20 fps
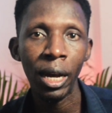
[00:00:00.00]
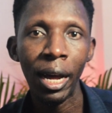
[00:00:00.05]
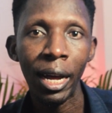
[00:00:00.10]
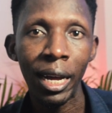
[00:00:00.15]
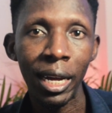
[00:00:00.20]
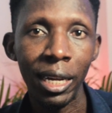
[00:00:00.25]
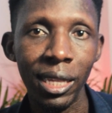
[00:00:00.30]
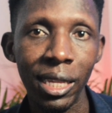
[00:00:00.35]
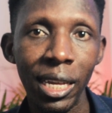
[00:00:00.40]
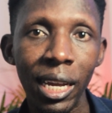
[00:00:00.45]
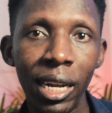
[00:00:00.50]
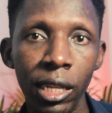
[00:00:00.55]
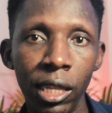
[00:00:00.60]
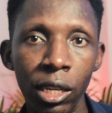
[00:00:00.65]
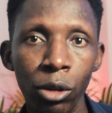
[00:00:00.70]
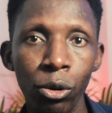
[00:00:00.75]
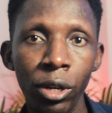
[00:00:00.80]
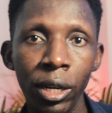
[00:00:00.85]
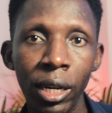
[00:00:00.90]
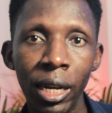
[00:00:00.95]
I can say
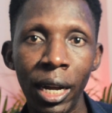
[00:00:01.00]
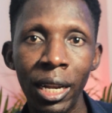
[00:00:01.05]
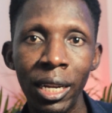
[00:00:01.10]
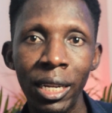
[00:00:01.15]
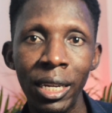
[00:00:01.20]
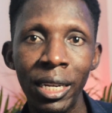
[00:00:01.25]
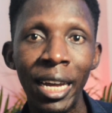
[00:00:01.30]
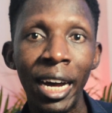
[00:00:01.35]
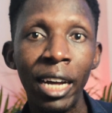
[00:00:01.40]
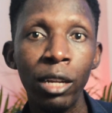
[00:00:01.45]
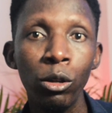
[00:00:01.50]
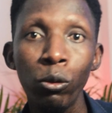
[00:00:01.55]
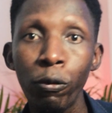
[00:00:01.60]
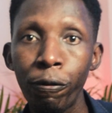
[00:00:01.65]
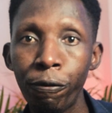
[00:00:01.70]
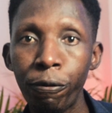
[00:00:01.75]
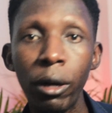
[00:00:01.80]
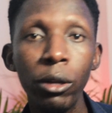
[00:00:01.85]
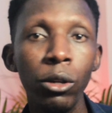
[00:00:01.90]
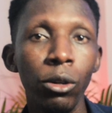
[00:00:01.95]
categorically that you
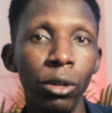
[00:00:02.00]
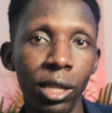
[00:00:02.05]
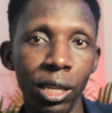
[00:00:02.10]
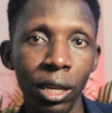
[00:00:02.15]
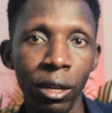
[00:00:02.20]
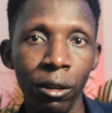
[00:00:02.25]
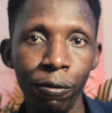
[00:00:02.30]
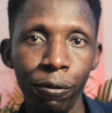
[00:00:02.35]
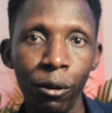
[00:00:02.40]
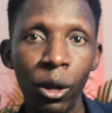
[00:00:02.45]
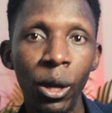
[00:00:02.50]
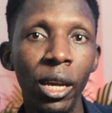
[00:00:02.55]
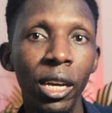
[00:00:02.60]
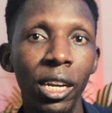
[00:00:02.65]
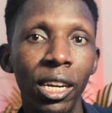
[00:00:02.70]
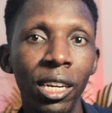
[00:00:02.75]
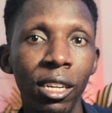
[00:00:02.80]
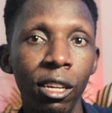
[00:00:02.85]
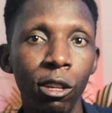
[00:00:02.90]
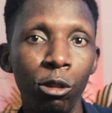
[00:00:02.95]
find yourself
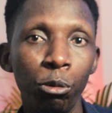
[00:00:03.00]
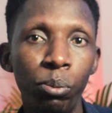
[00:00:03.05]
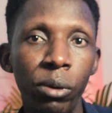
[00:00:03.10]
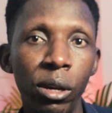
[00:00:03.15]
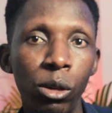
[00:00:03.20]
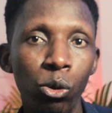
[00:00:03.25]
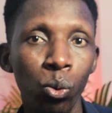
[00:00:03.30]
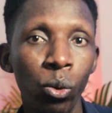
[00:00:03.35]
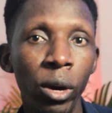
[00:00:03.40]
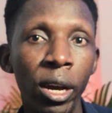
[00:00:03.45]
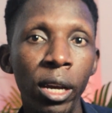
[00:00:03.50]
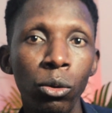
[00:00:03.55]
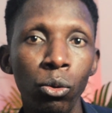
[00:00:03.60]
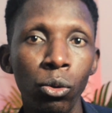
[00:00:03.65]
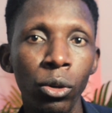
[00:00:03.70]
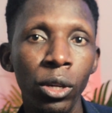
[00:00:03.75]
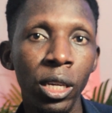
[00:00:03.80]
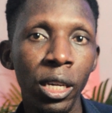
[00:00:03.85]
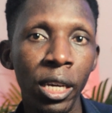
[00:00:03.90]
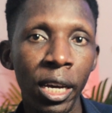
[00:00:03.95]
in a space where you
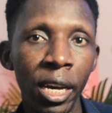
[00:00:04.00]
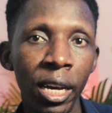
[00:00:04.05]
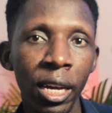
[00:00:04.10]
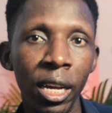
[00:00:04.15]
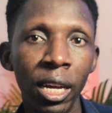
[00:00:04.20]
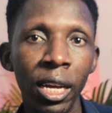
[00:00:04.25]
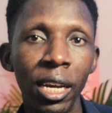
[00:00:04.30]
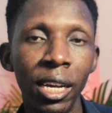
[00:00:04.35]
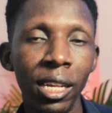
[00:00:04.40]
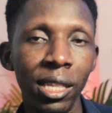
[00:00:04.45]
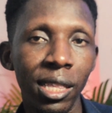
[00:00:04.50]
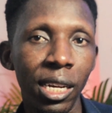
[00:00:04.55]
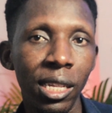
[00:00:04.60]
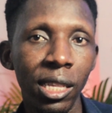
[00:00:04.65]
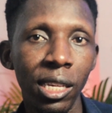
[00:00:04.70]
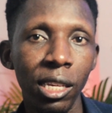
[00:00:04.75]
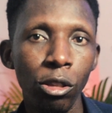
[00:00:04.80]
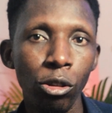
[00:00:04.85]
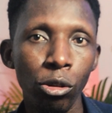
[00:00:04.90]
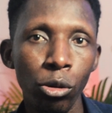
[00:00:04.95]
hear a
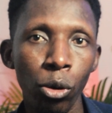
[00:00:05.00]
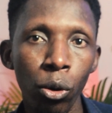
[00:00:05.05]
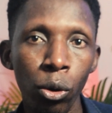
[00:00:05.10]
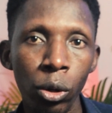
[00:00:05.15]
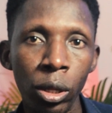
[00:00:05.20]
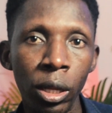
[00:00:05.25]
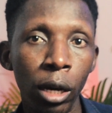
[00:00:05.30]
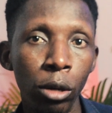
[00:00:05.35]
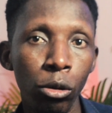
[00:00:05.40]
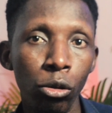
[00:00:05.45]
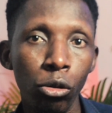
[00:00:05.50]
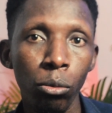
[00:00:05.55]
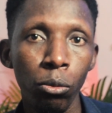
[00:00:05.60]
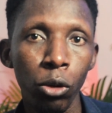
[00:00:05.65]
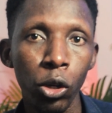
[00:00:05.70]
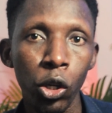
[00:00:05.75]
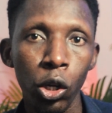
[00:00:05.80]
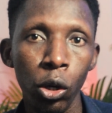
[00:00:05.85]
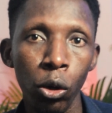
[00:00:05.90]
certain song that you so much